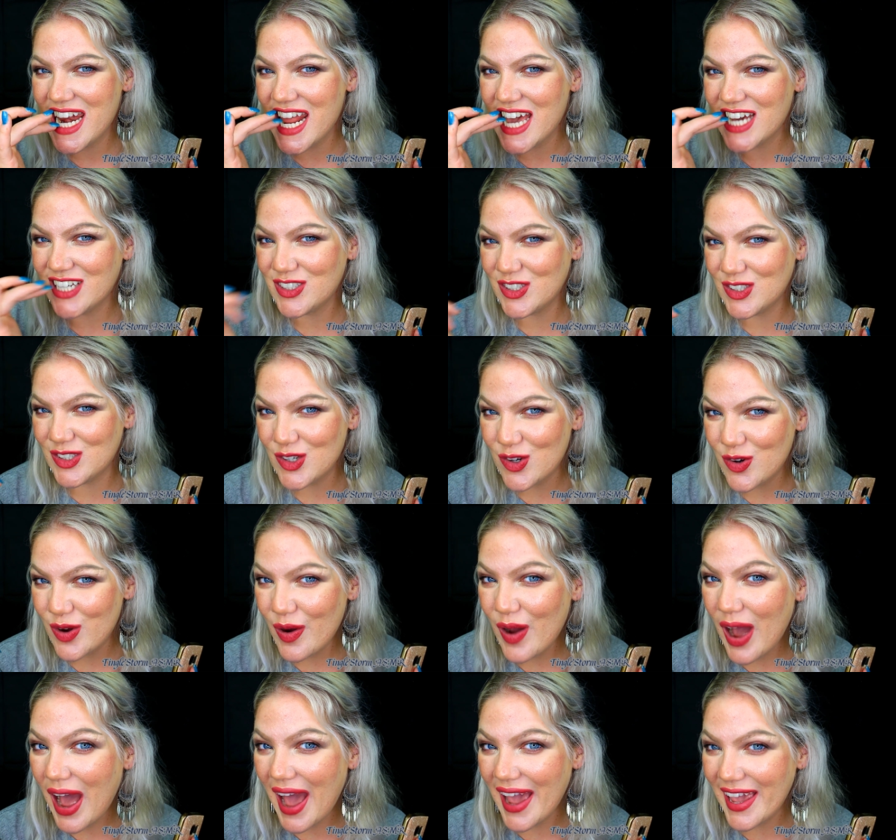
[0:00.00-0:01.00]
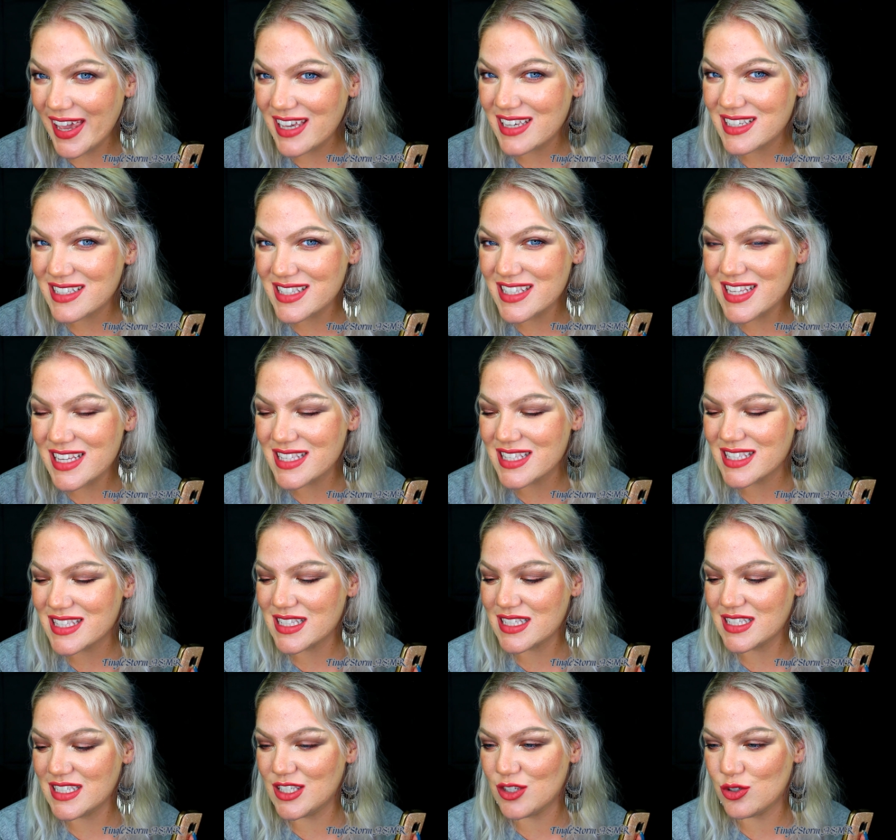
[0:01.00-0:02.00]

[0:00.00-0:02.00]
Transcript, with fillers: Now you know I exist.